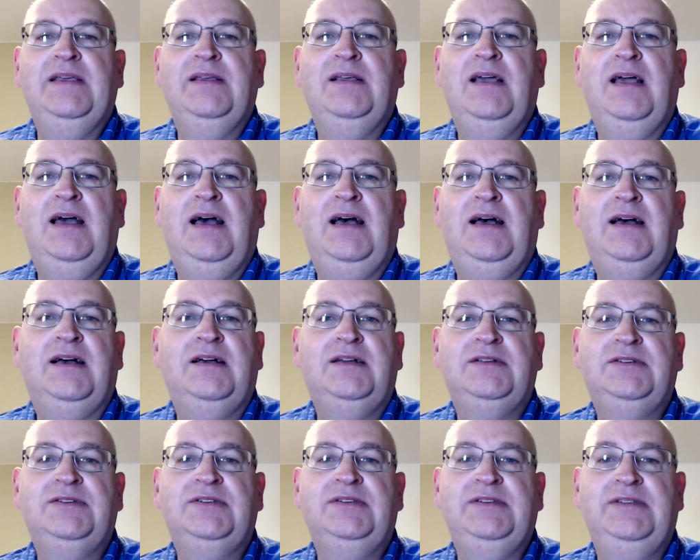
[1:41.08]

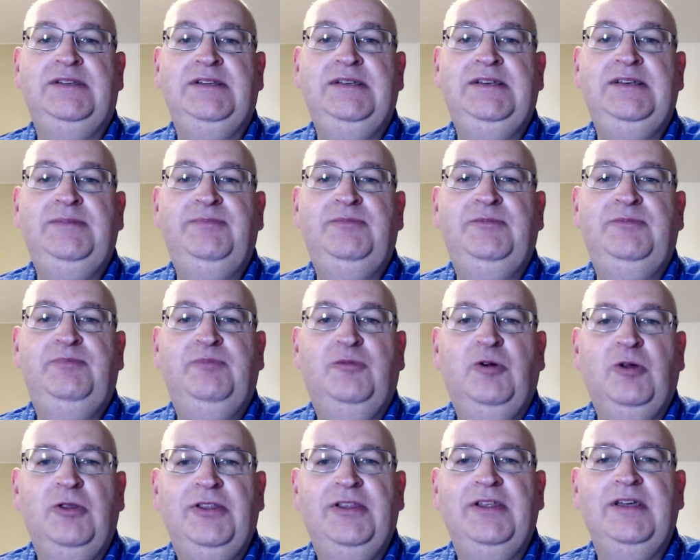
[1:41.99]
The
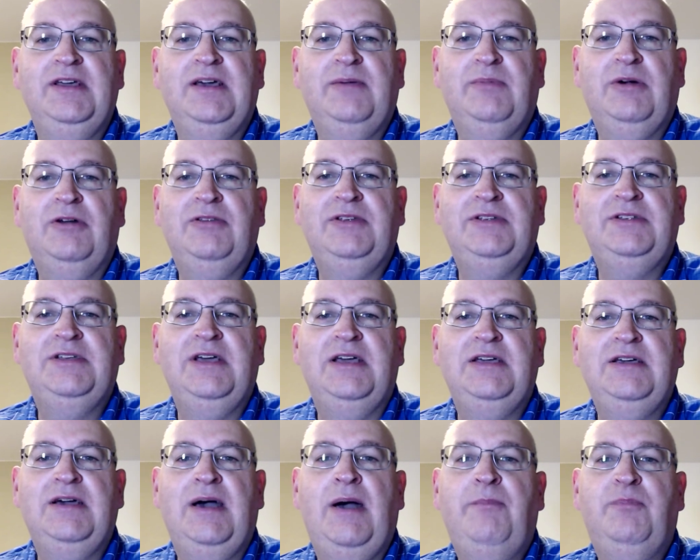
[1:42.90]
good thing about the
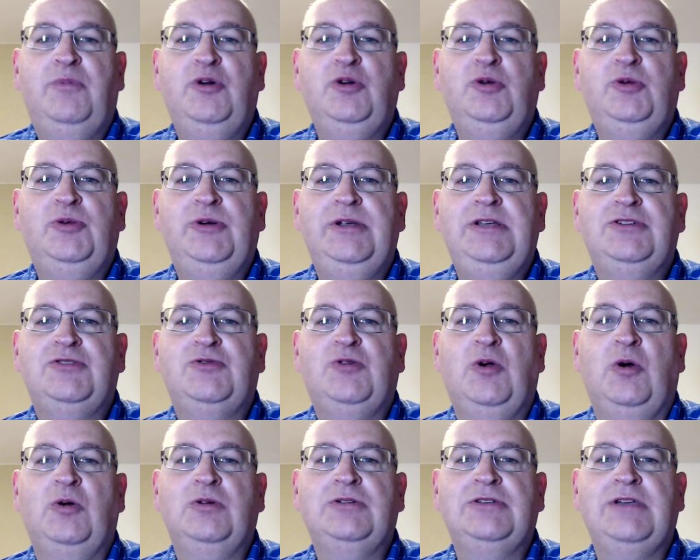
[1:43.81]
Deya brewery
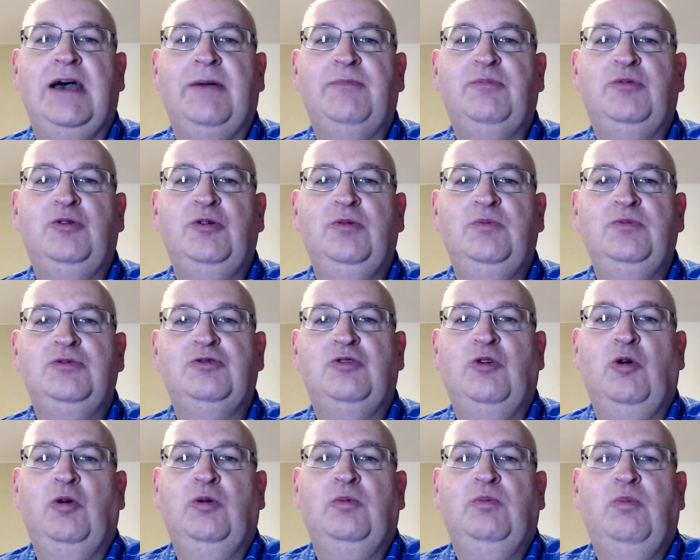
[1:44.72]
stroke tap room
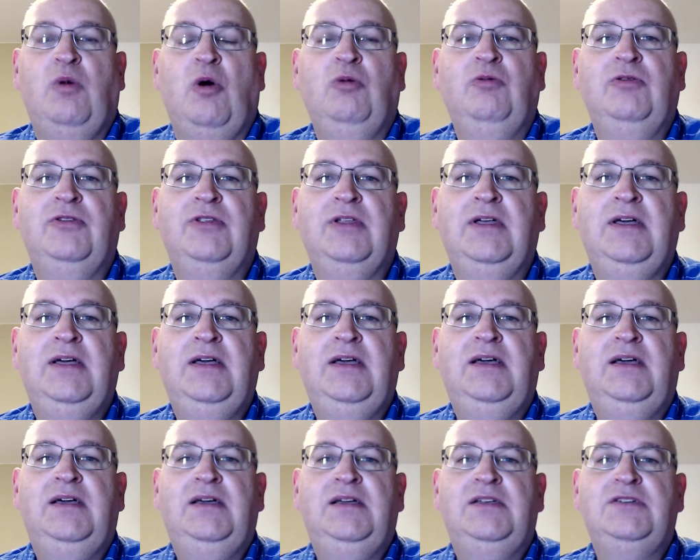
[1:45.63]
stroke both,
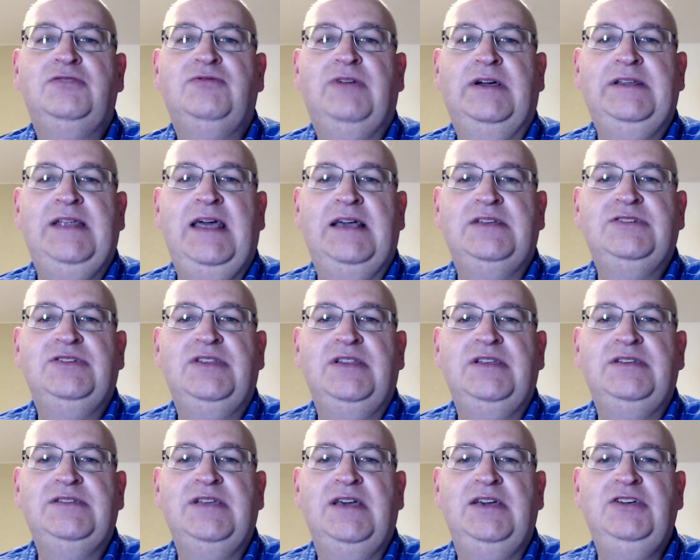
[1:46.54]
it's right next to
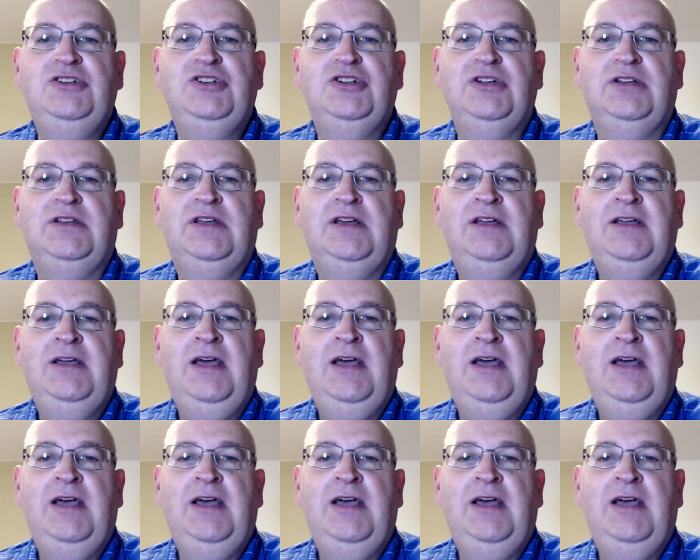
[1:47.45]
the station.